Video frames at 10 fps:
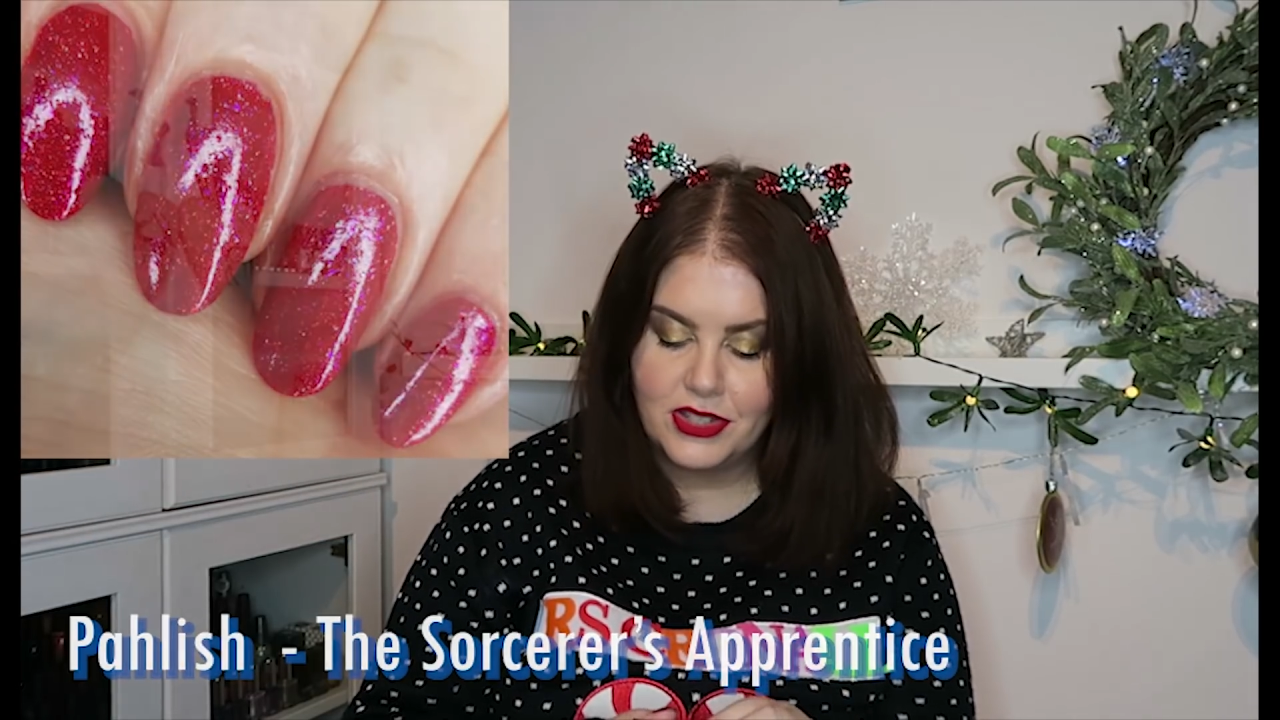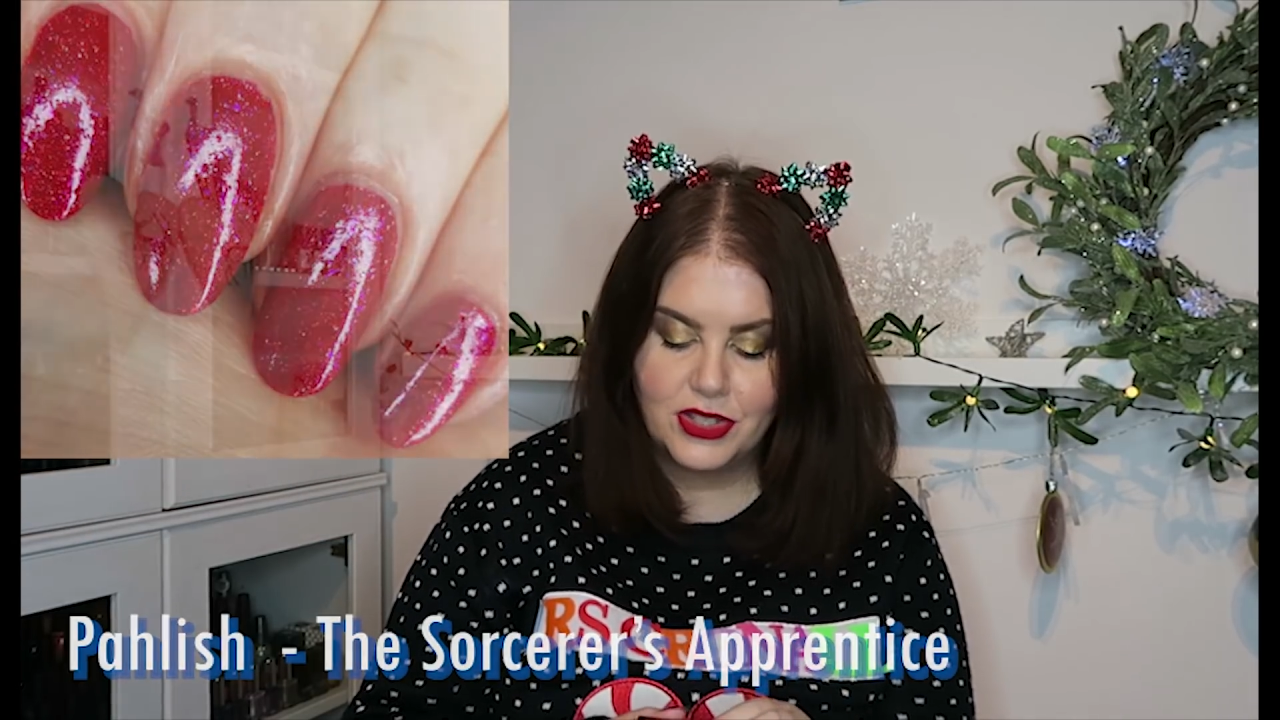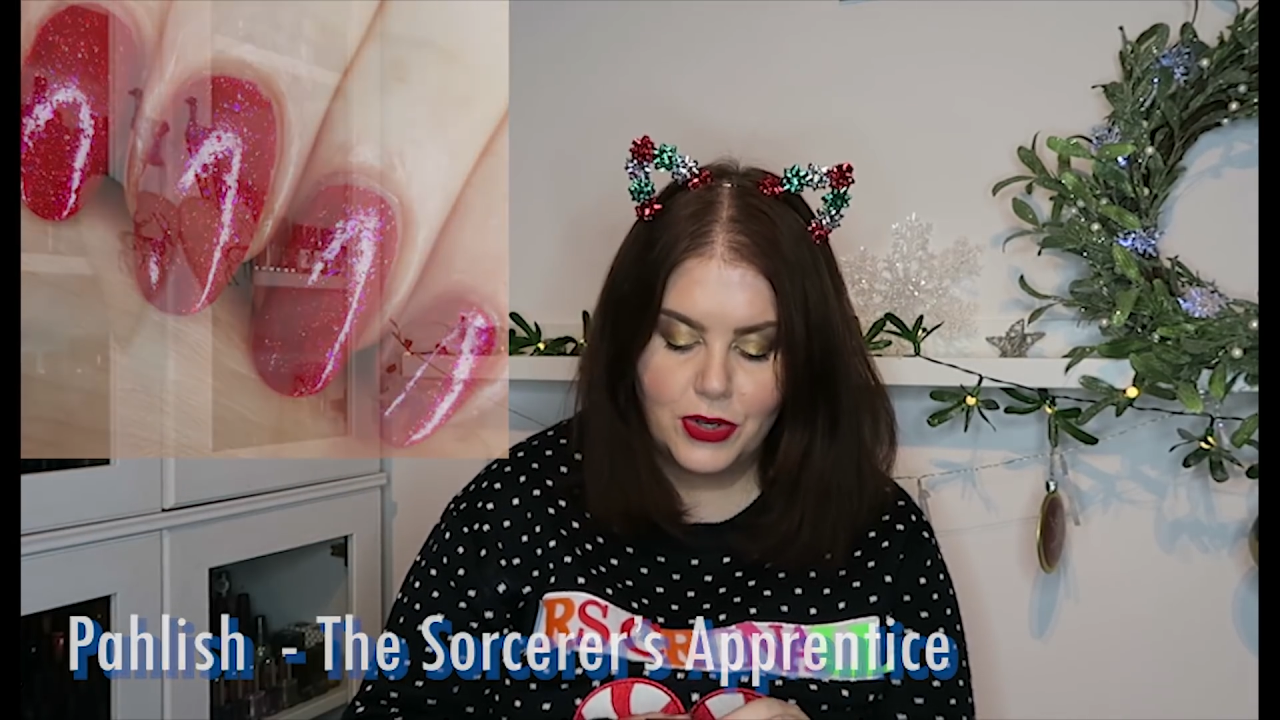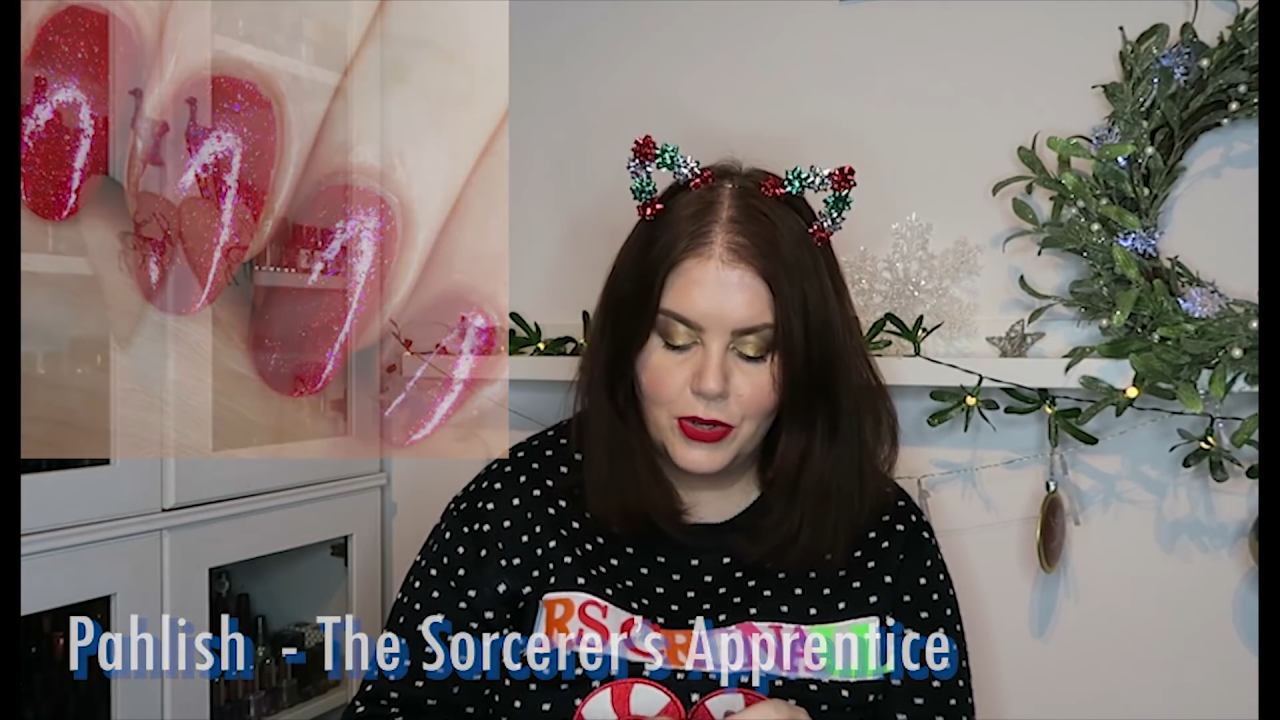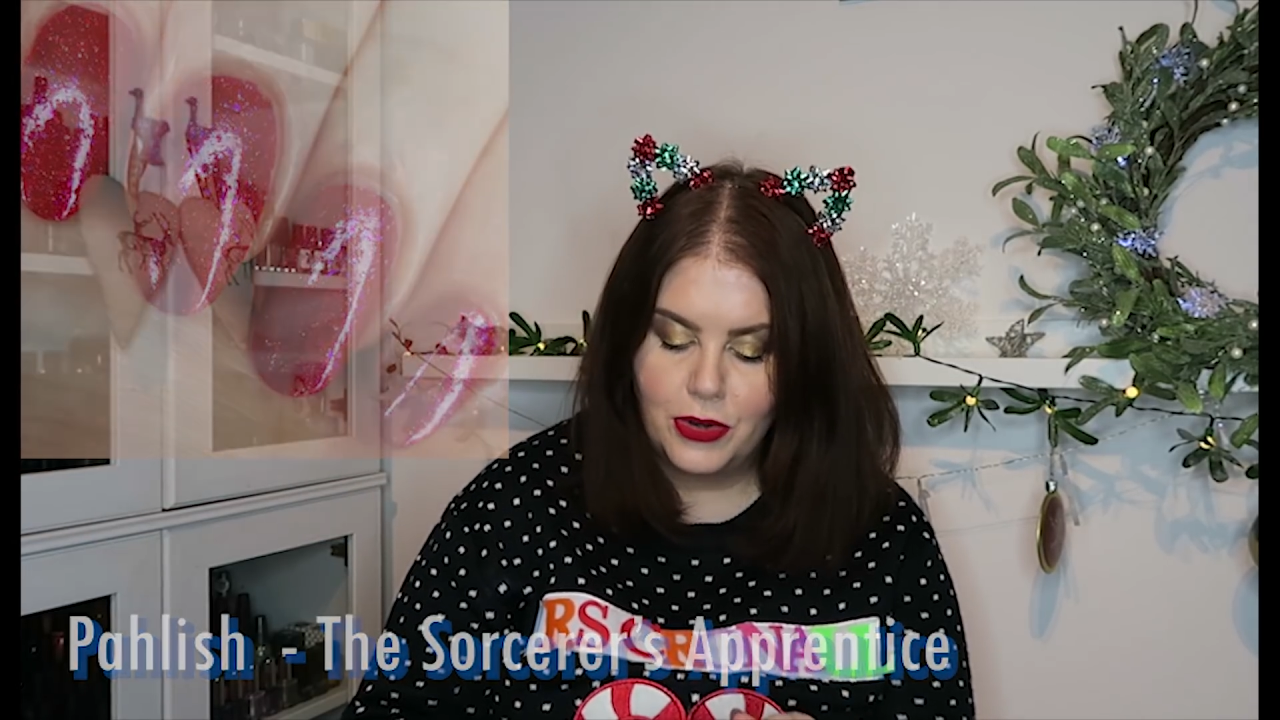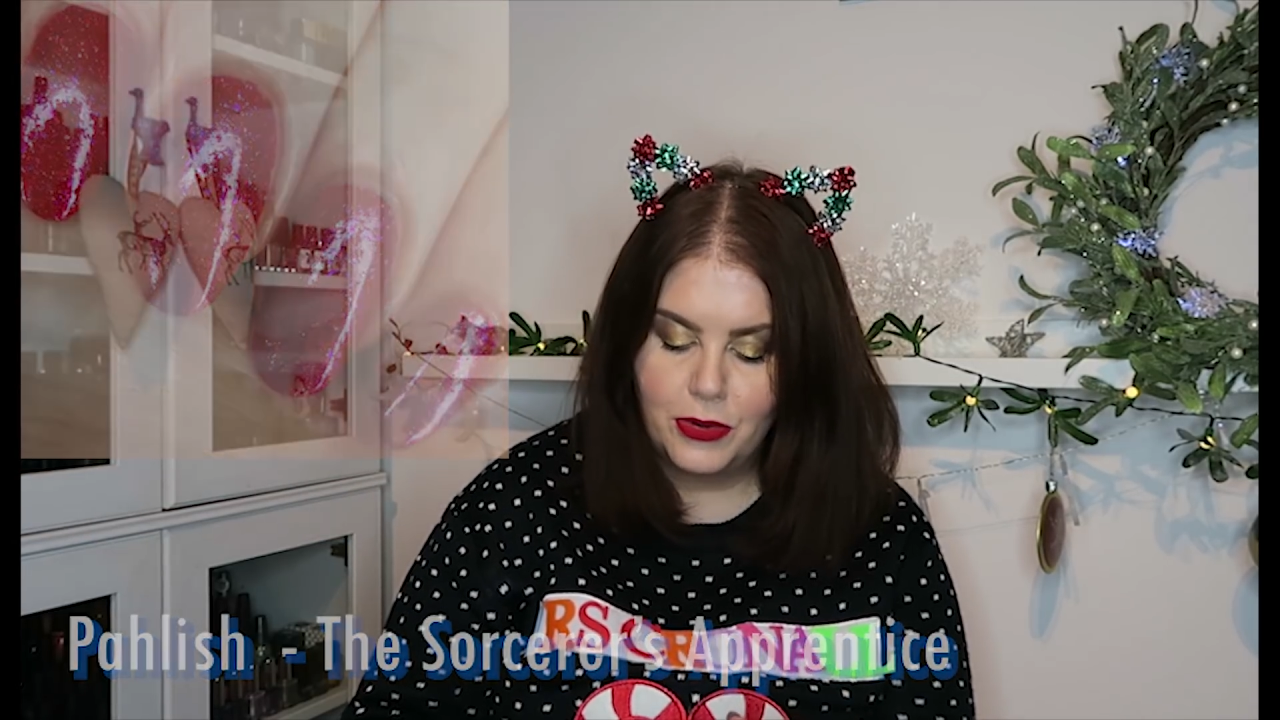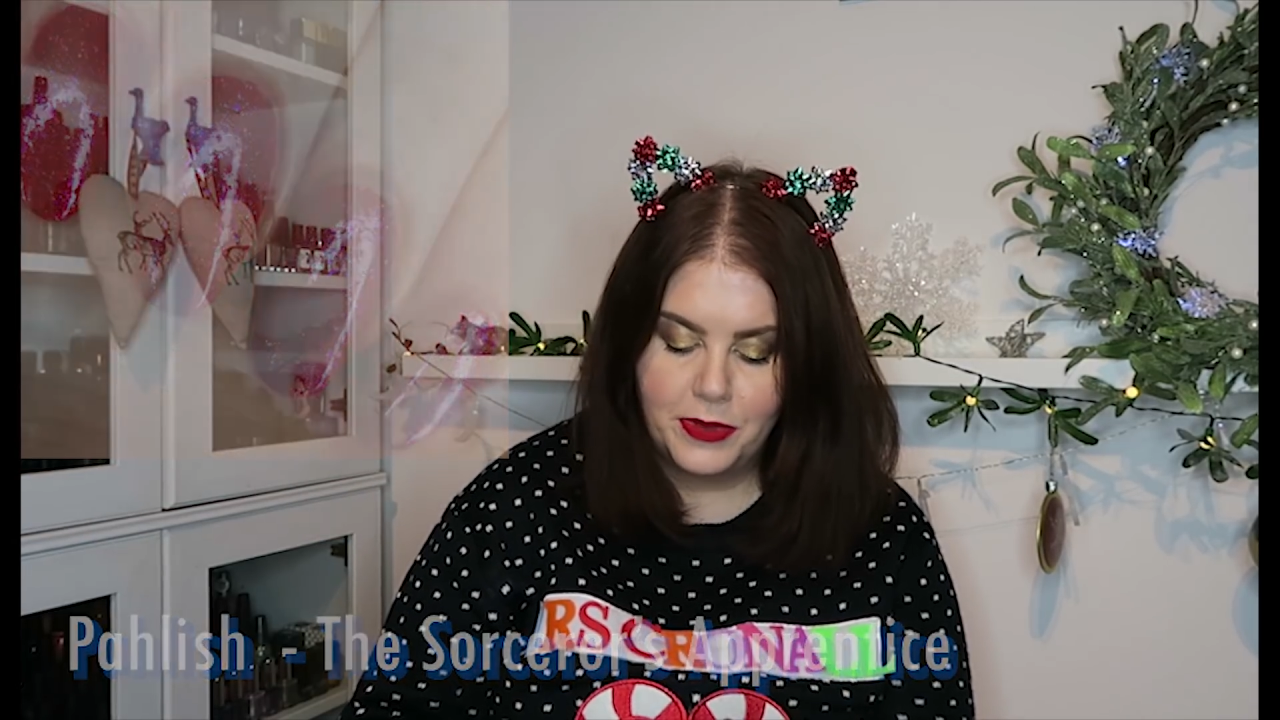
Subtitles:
so